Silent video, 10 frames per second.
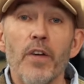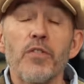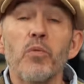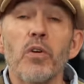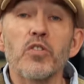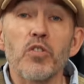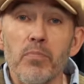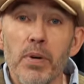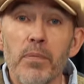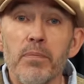If you want
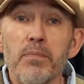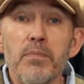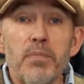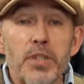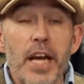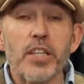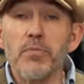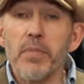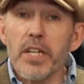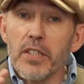superb
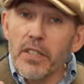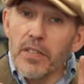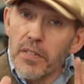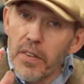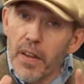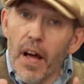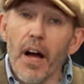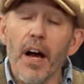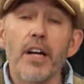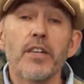protection, because
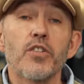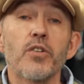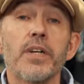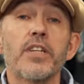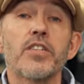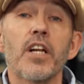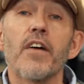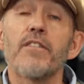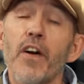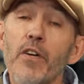Shoei is still
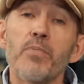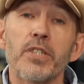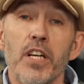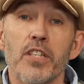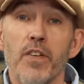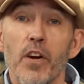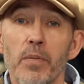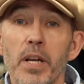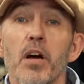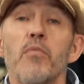a very protective
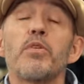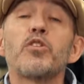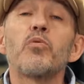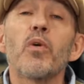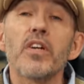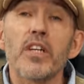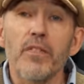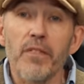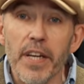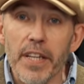helmet, but you want
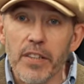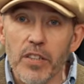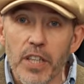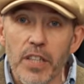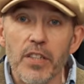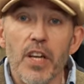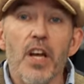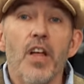conveniences,